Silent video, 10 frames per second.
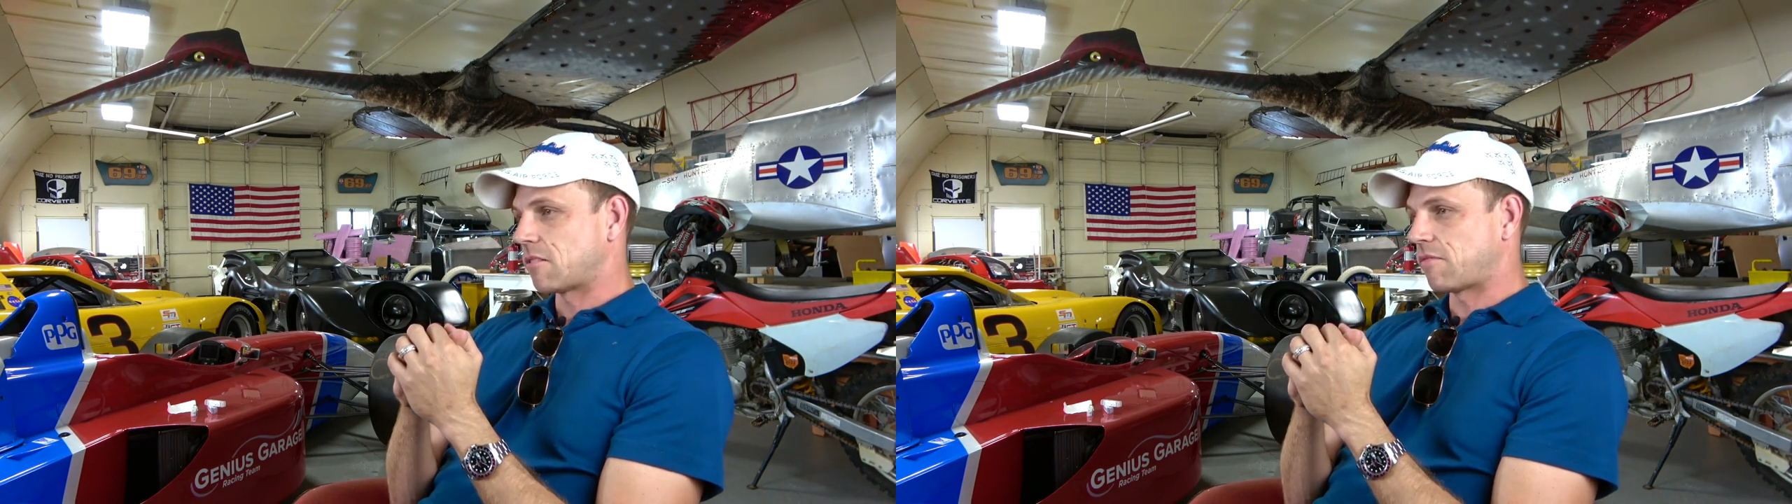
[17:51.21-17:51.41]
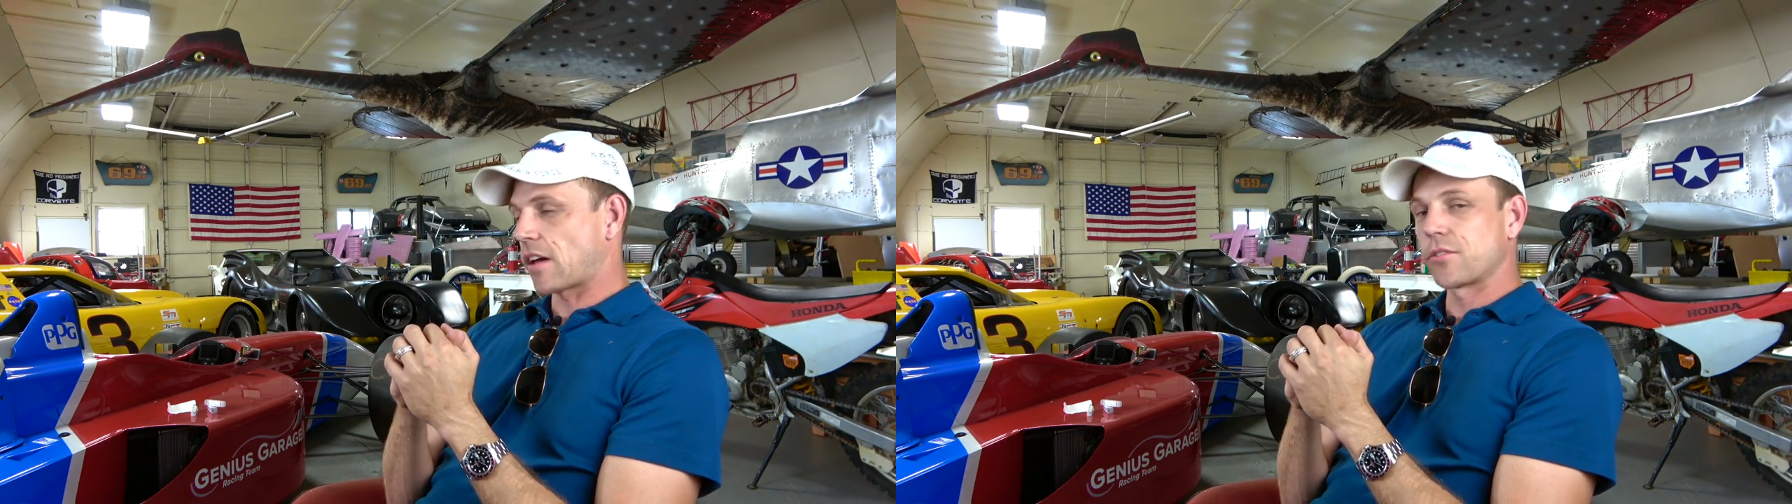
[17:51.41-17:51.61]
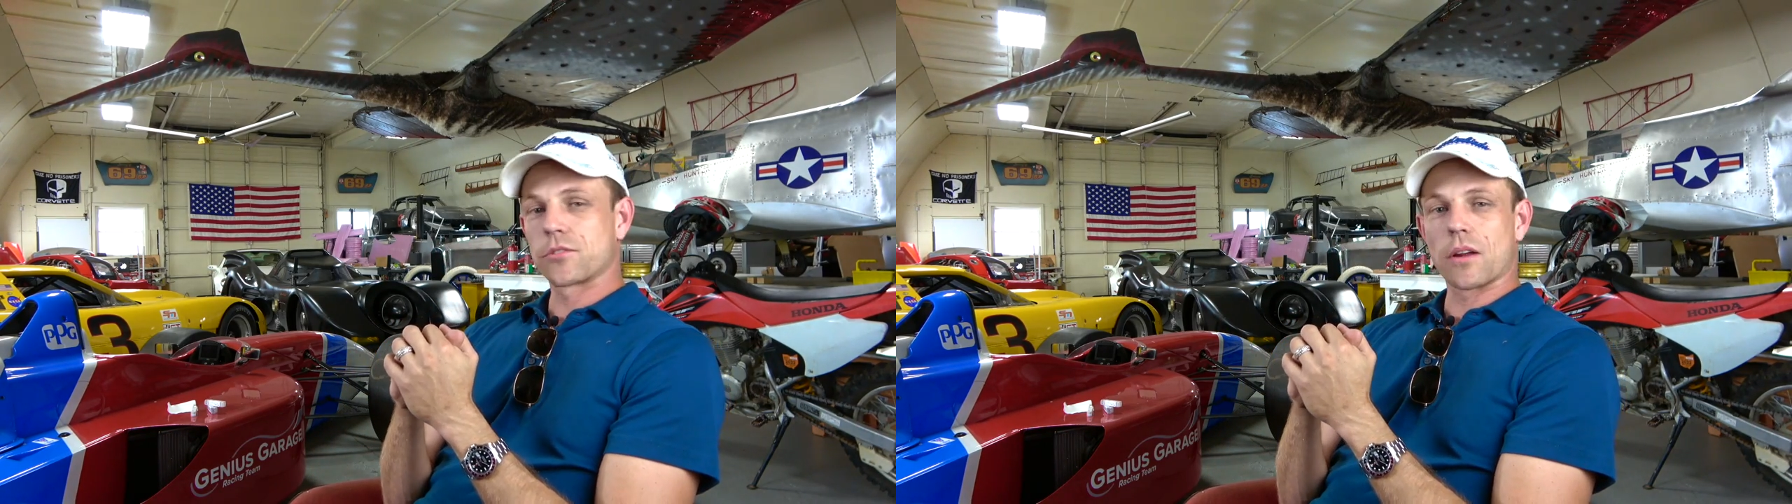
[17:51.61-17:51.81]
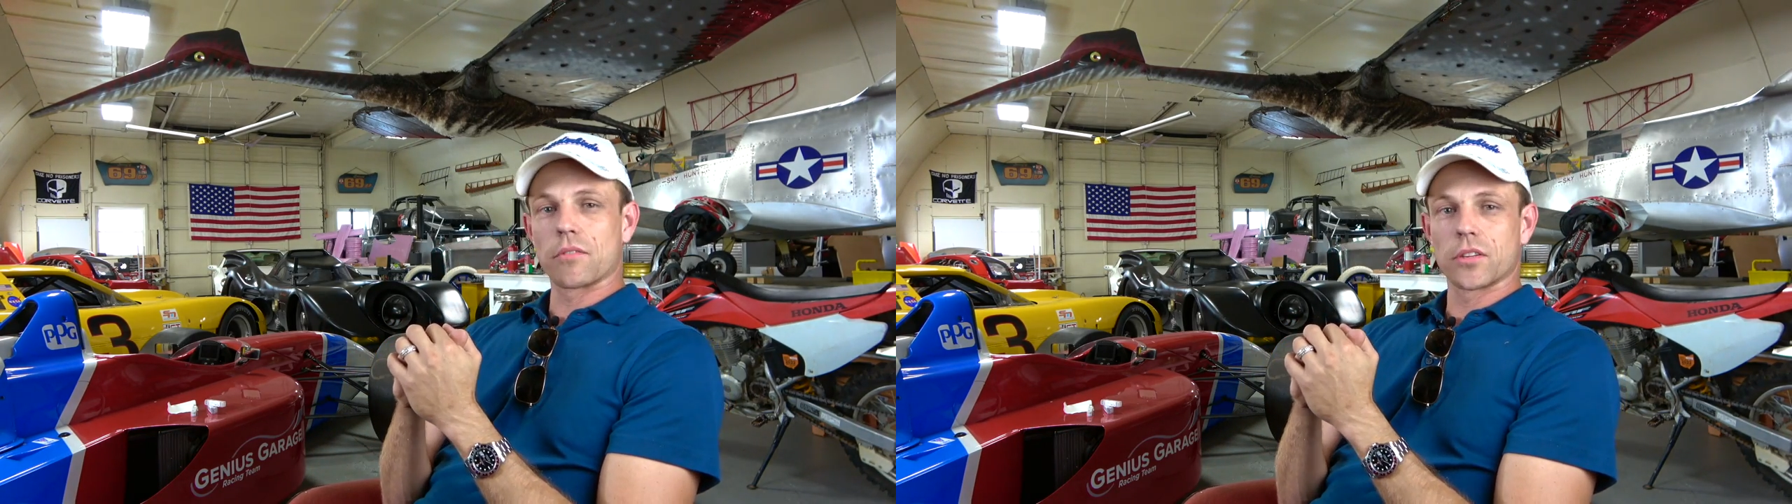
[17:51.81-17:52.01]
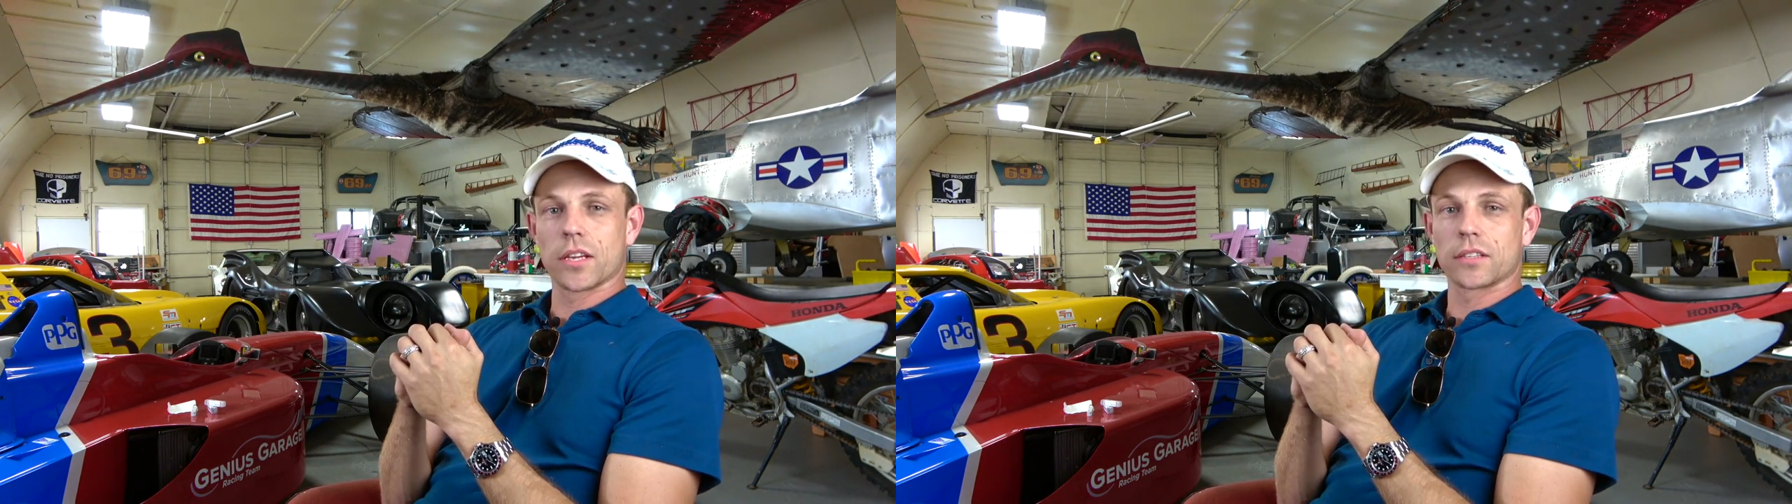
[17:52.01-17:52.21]
values are
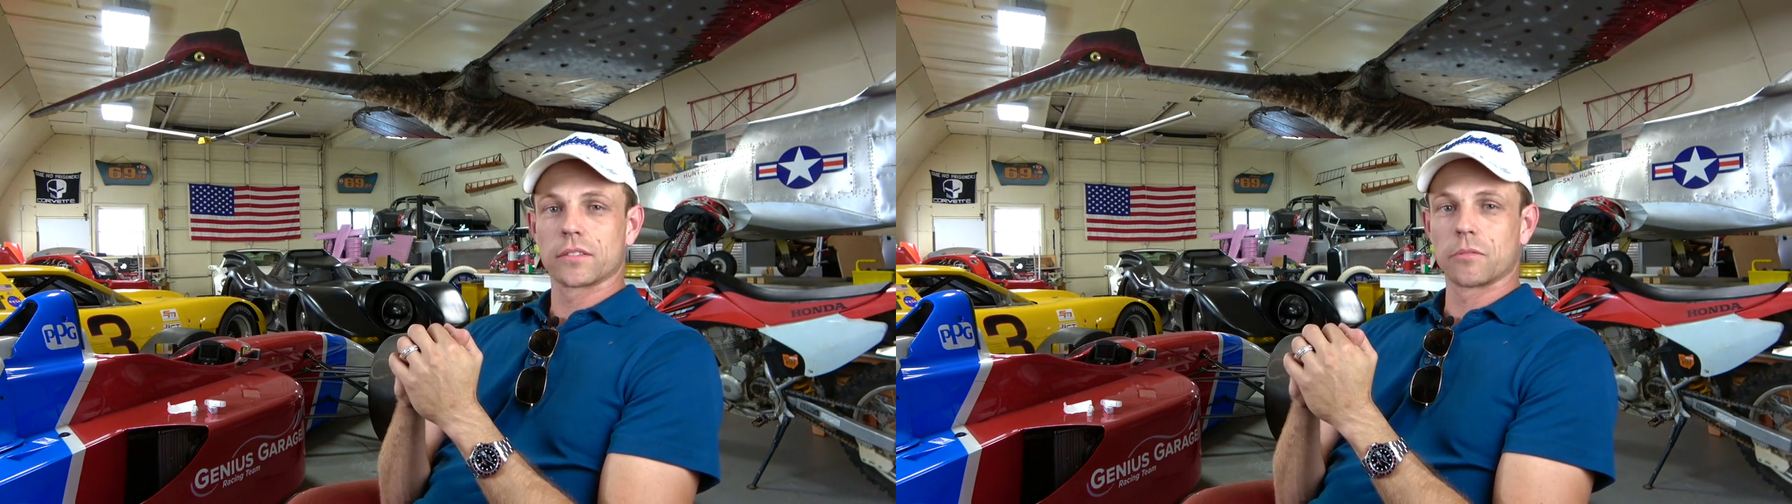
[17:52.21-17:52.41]
everything.